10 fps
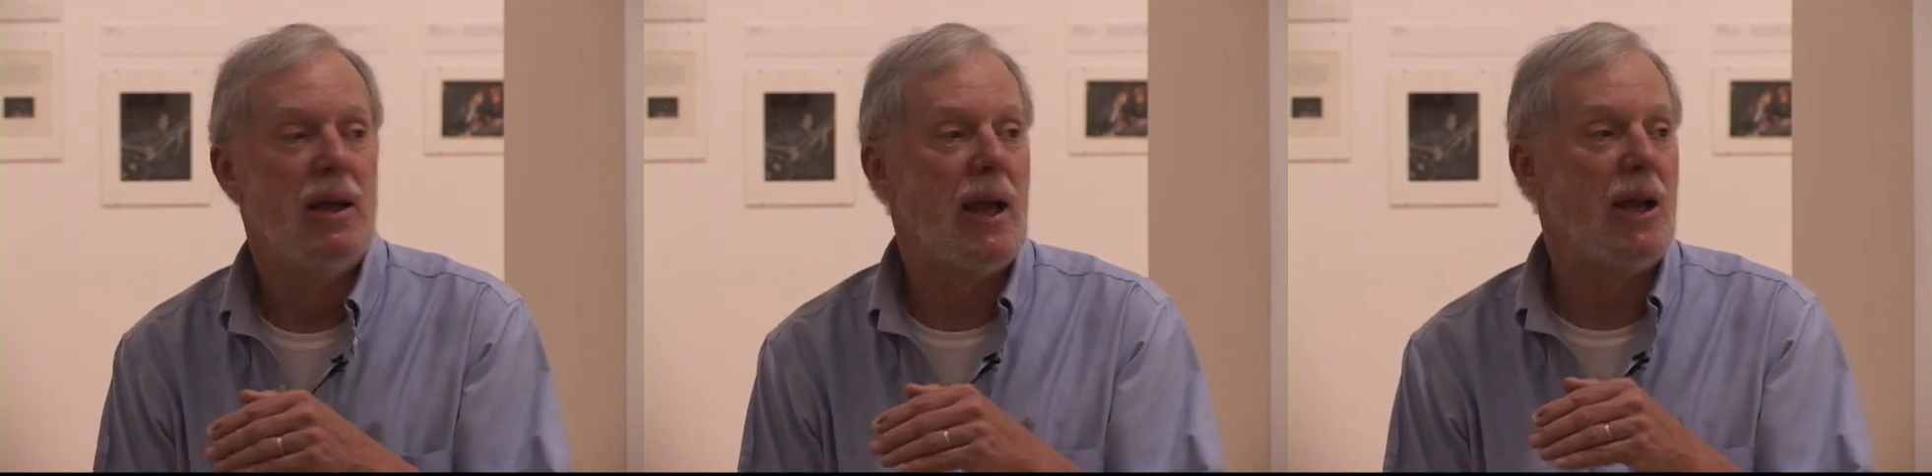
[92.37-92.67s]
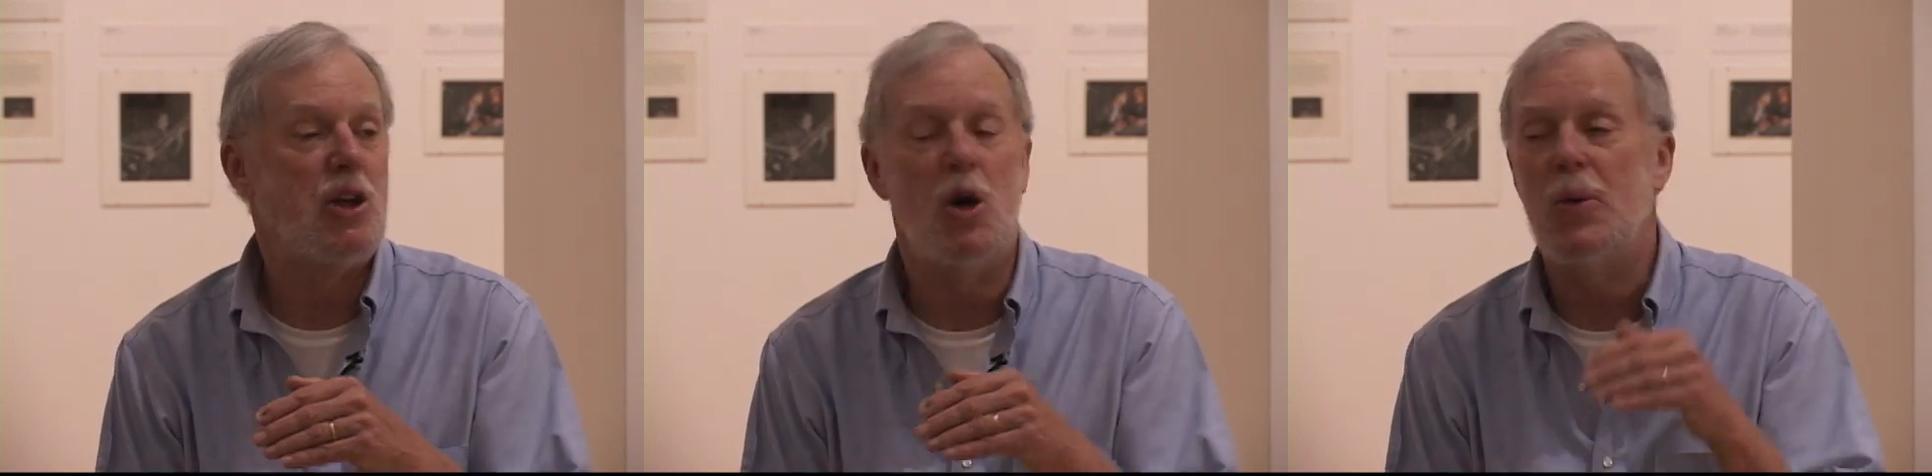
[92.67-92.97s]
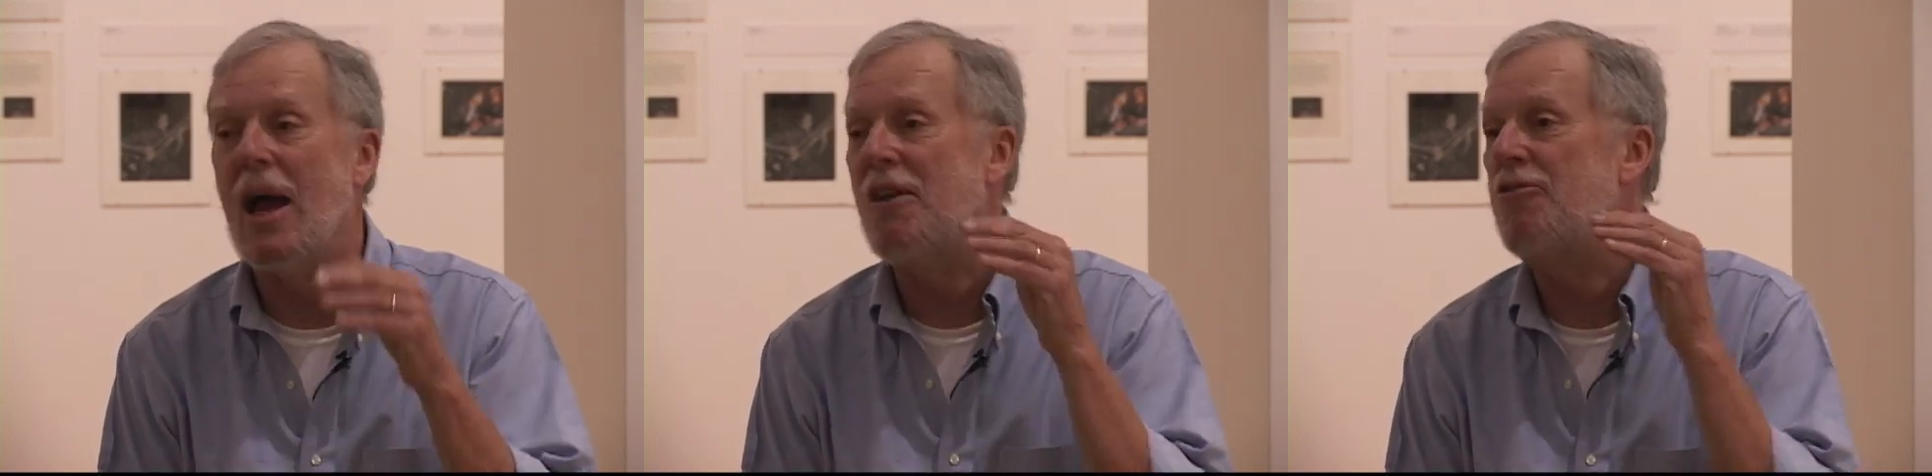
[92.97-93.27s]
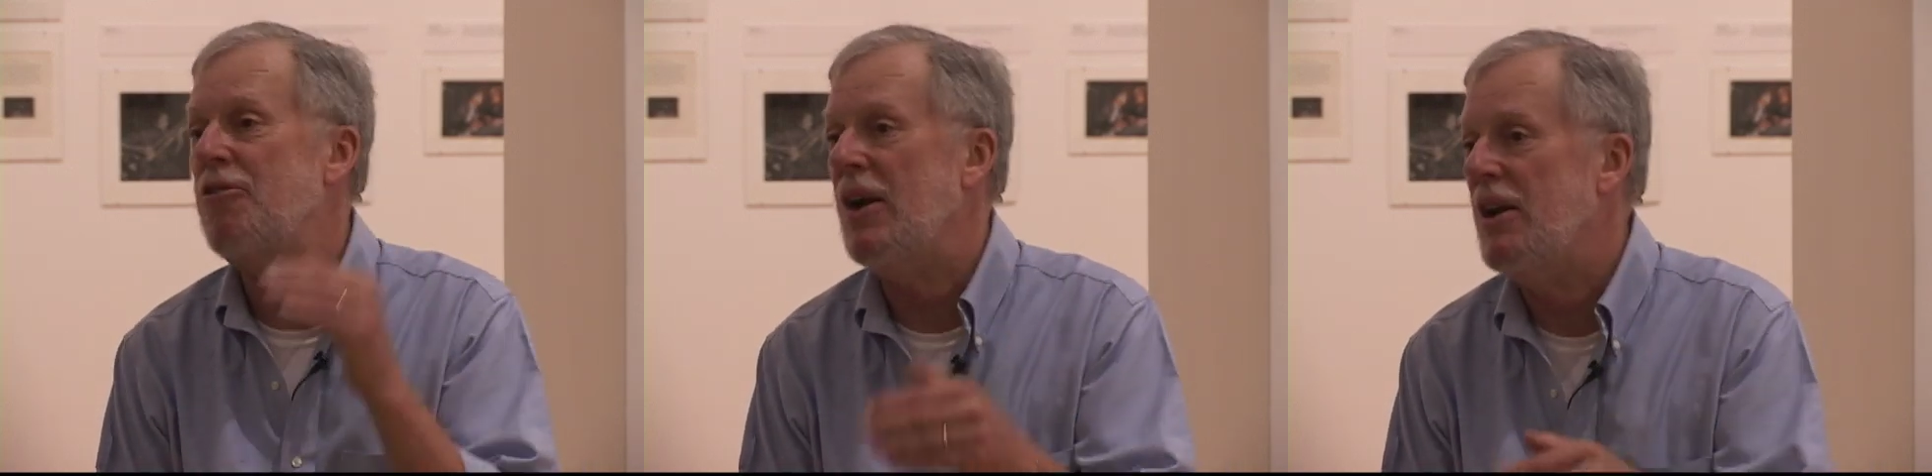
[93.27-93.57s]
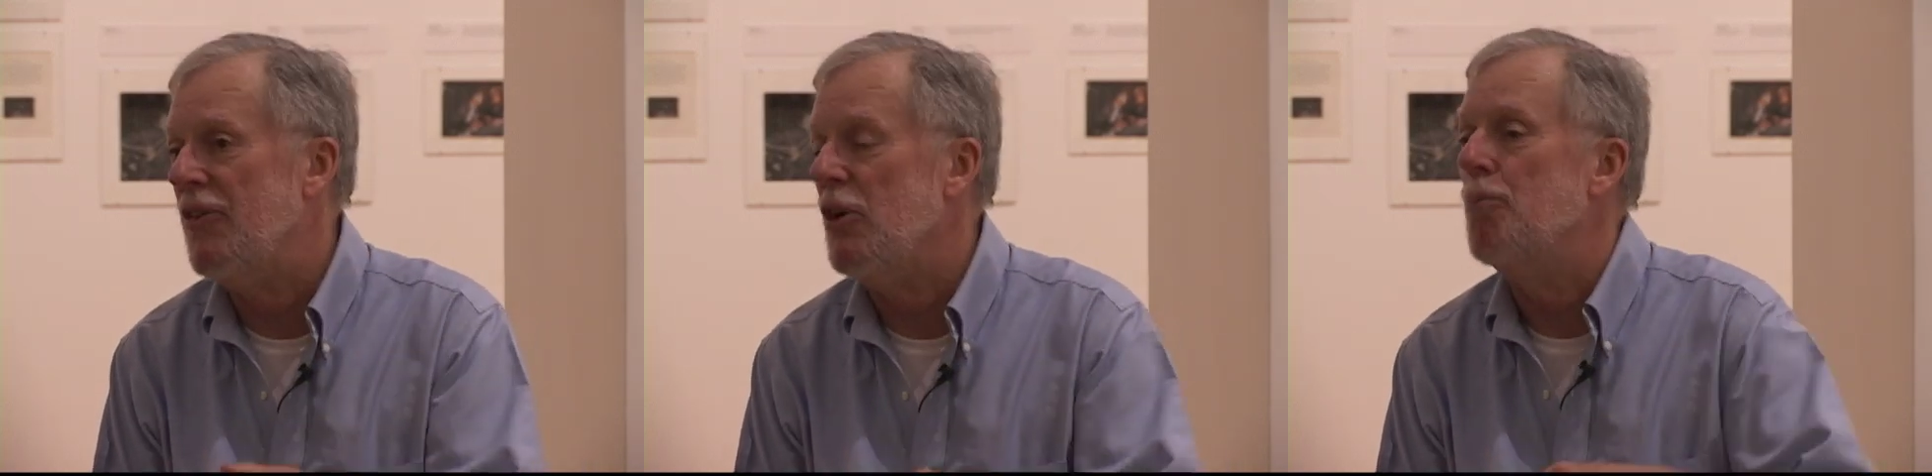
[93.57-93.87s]
and Kodak
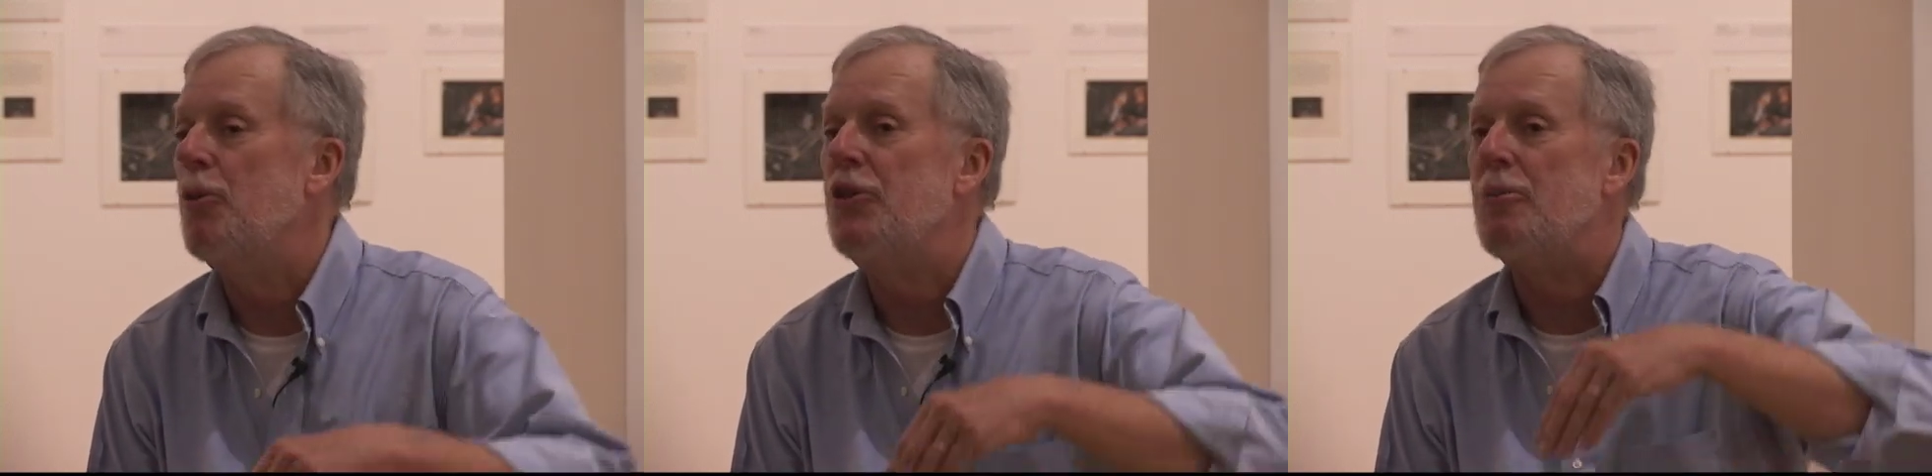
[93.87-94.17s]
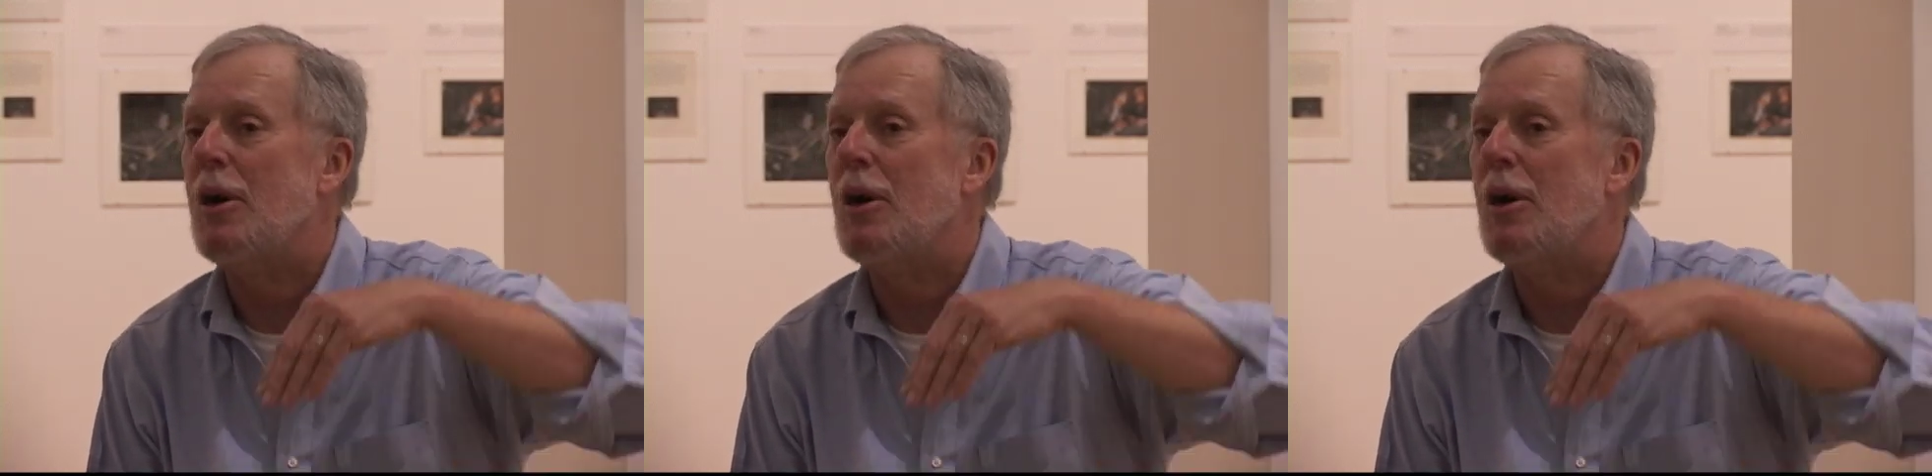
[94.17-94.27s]
funded them, put them